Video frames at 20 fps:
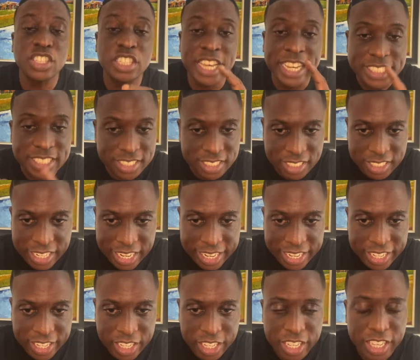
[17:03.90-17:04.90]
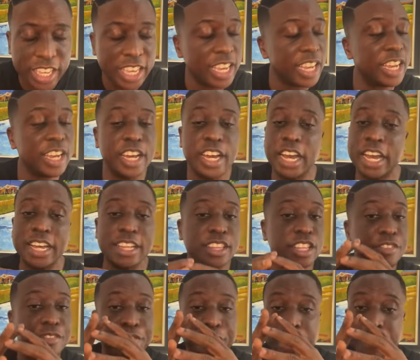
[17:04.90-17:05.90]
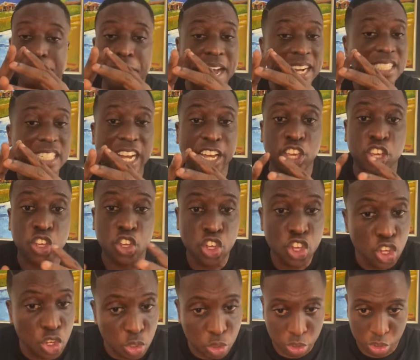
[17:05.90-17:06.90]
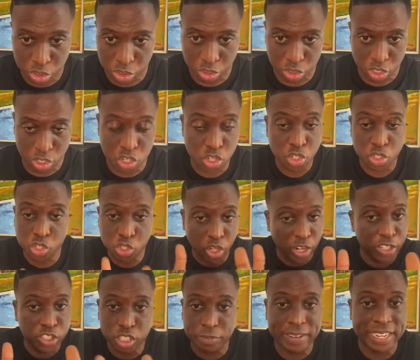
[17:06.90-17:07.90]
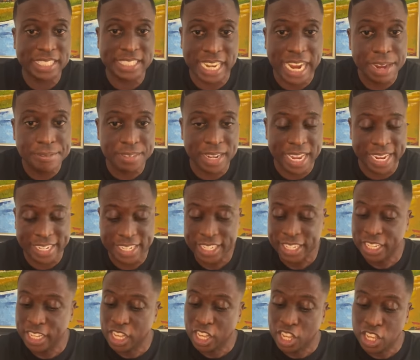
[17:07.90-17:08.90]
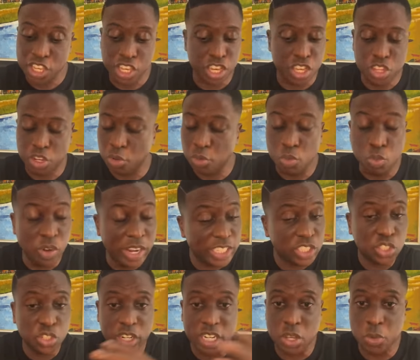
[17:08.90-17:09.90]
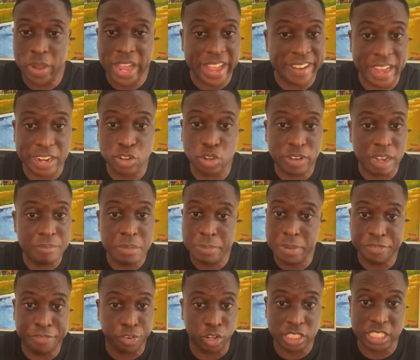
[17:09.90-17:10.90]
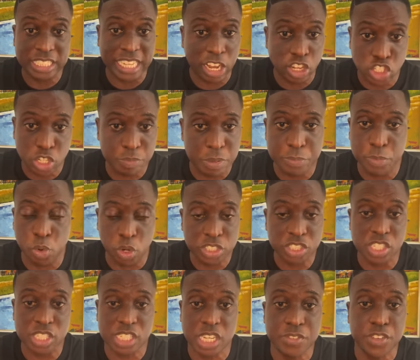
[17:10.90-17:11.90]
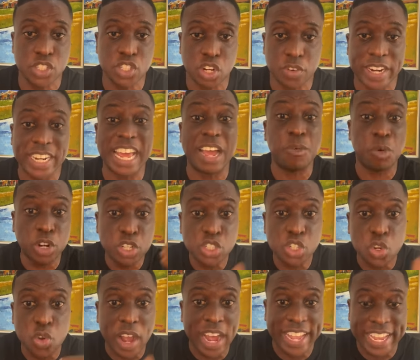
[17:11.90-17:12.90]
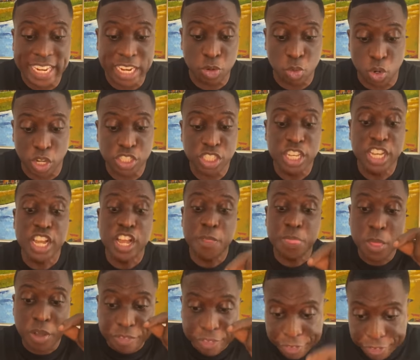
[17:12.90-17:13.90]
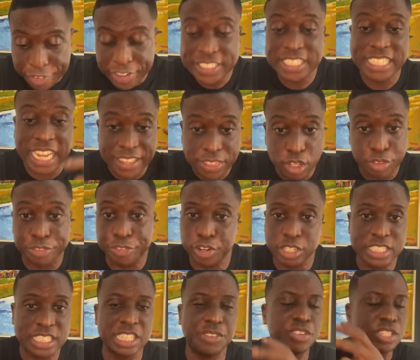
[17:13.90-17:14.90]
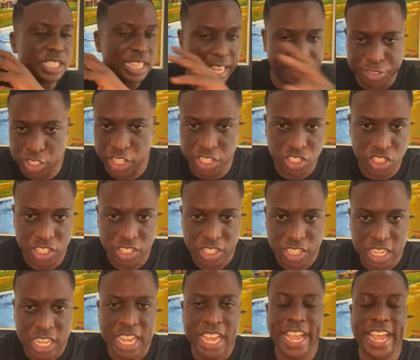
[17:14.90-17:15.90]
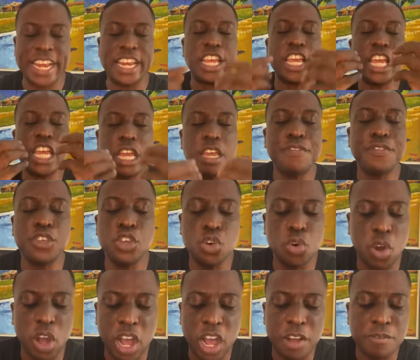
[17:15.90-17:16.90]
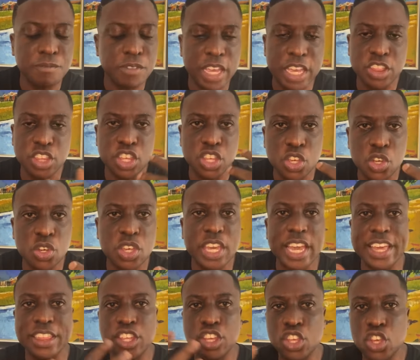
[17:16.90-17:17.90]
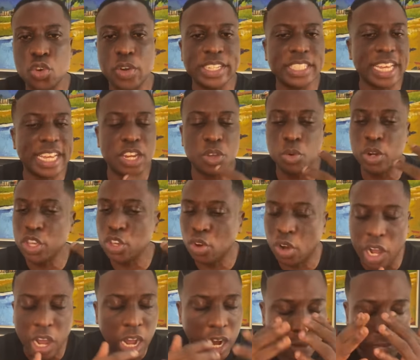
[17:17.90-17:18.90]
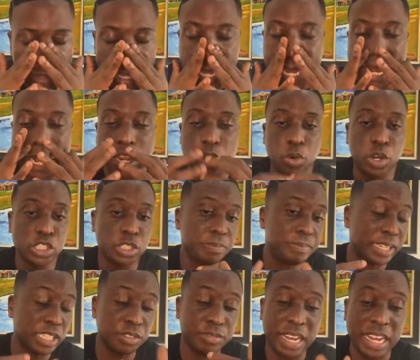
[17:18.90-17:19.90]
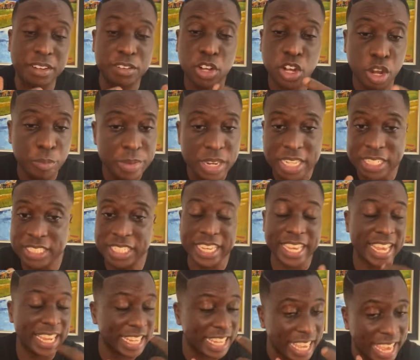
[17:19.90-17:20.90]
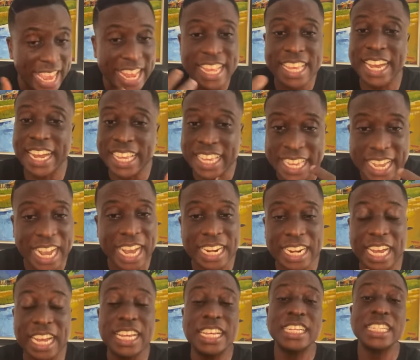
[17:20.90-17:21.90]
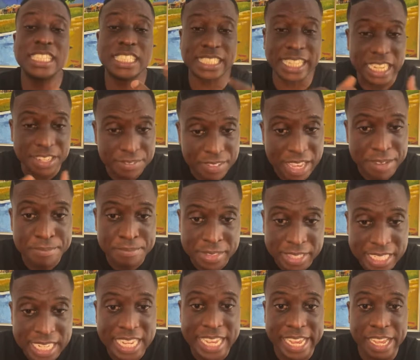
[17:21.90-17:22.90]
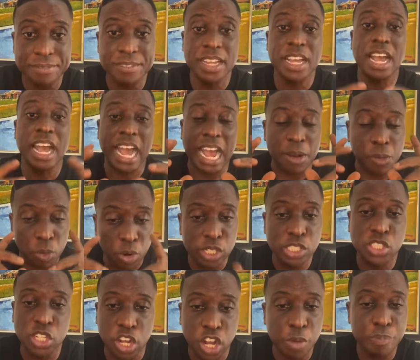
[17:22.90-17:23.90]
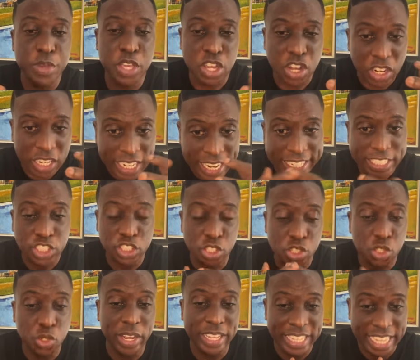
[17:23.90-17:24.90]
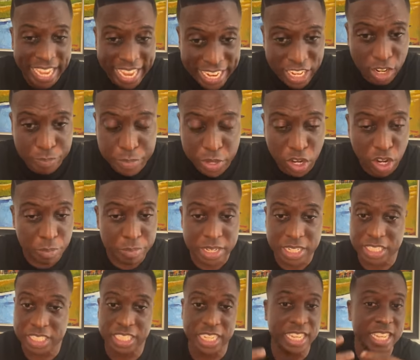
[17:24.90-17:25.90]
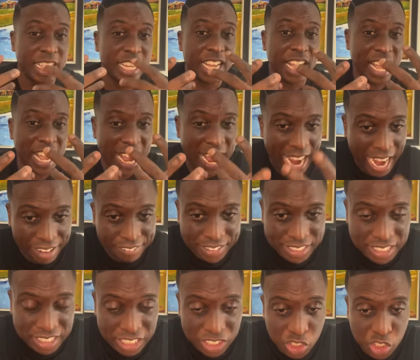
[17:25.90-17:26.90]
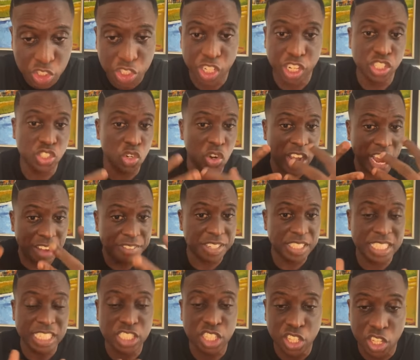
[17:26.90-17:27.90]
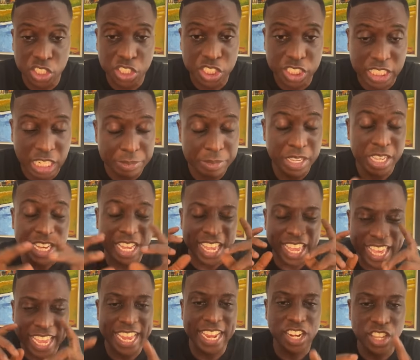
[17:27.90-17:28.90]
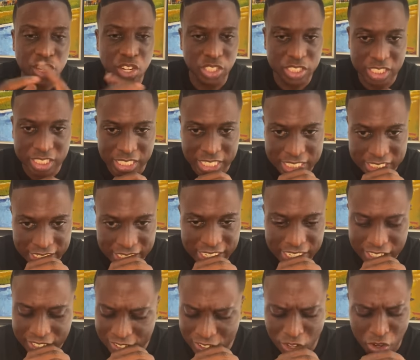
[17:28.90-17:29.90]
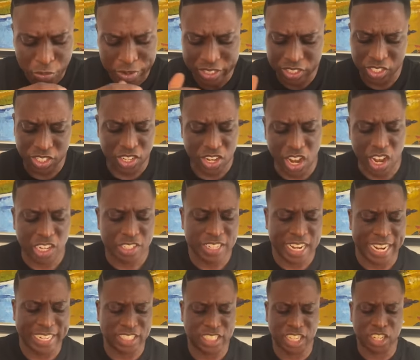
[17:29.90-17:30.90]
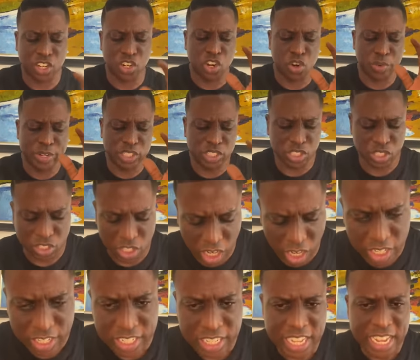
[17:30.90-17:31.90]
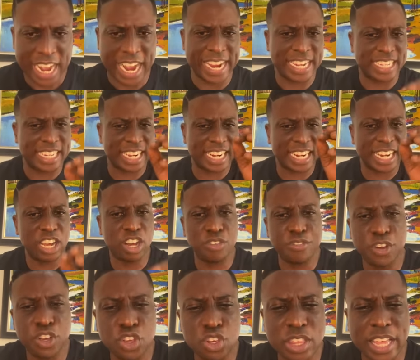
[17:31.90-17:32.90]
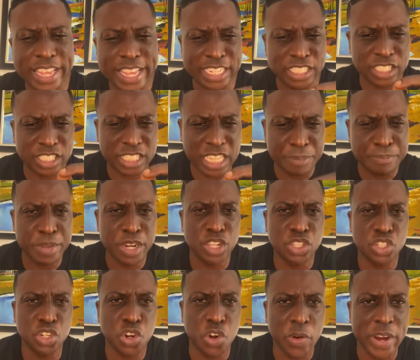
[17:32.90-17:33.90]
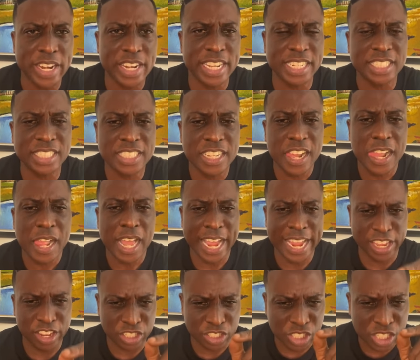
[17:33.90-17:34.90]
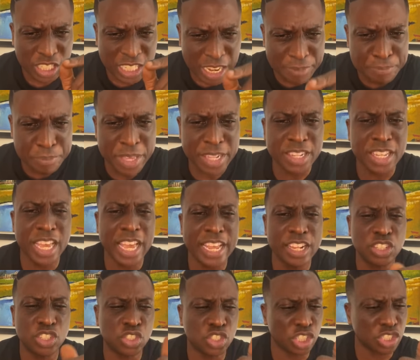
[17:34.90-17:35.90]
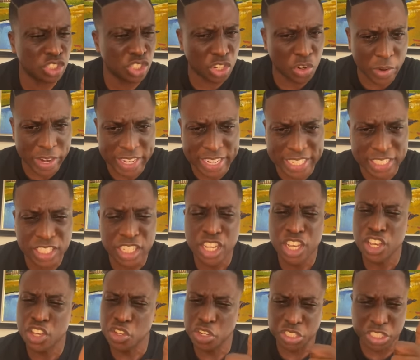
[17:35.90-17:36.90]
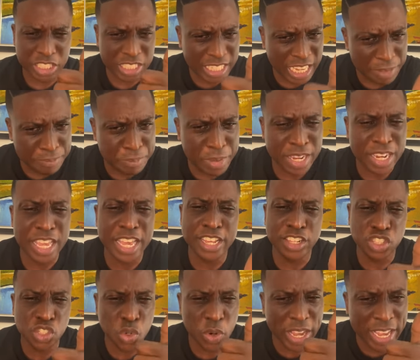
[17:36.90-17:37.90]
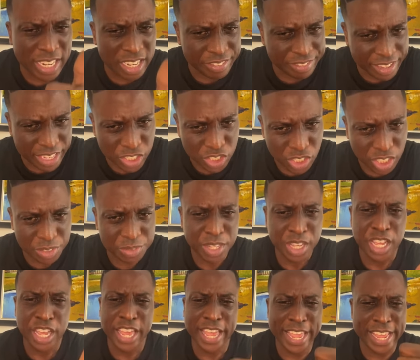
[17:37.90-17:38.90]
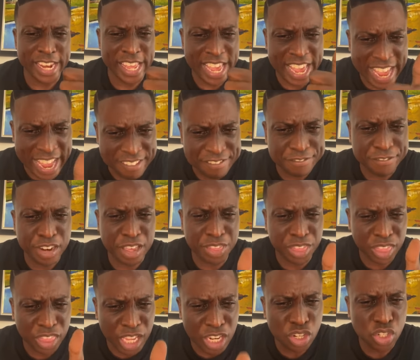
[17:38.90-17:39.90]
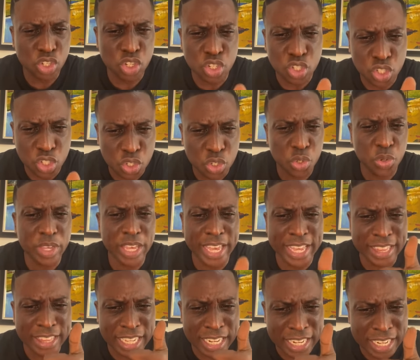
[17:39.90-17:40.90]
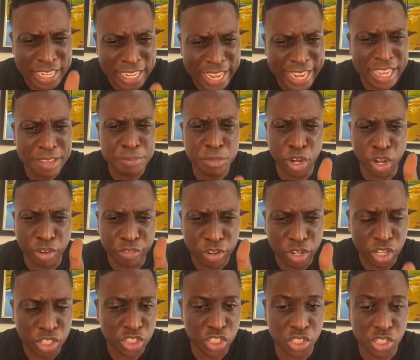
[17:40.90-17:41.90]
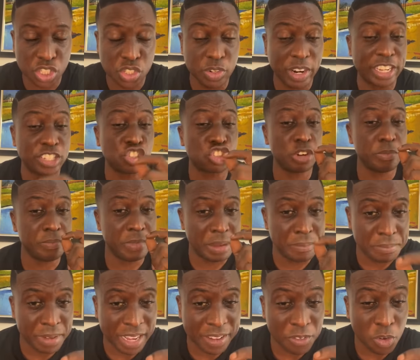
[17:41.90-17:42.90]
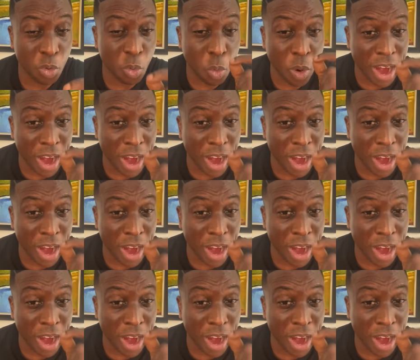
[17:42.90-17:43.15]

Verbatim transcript: yesterday, the feedbacks are huge. You saw it on my timeline. You know, literally we had over maybe forty thousand people watch the service already. I want to go ahead and watch the first and the fourth service, life-changing. And if you are in the U K, in the U S, anywhere you are, and you want to be part of our community in Kenya, in Ghana, send me a D M. I want to help you connect you to the N L P community, the Harvesters Church or Harvesters Launch Team in your city. Glory to God. I said glory to God. I declare over you that you're stepping into greatness, and you're stepping in, just not greatness, you're stepping into elevation. In everything you do in the name of the Lord Jesus Christ. Remember,